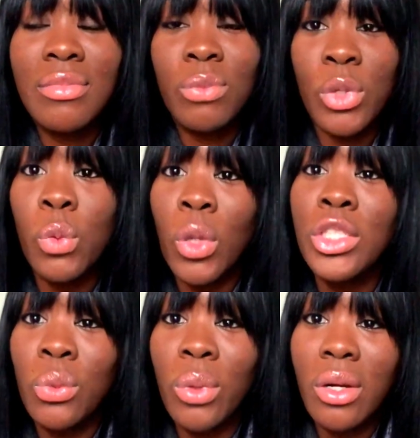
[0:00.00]

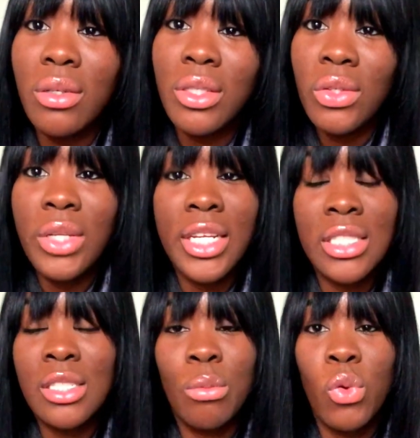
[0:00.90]
once you work, you dance
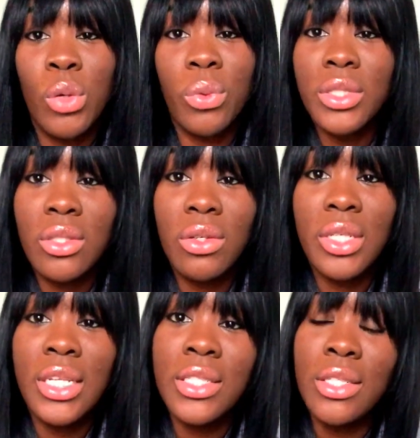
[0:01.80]
into more than one song. You
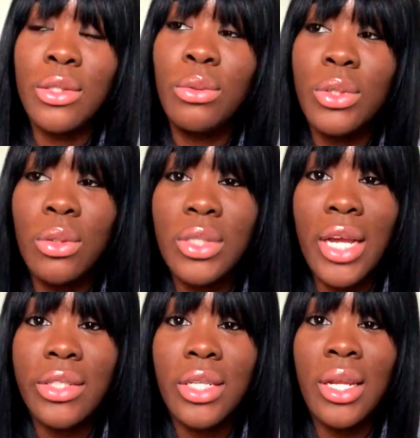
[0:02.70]
dance into 2 songs
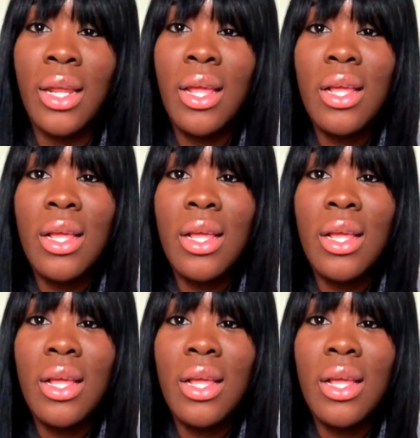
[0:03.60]
actually.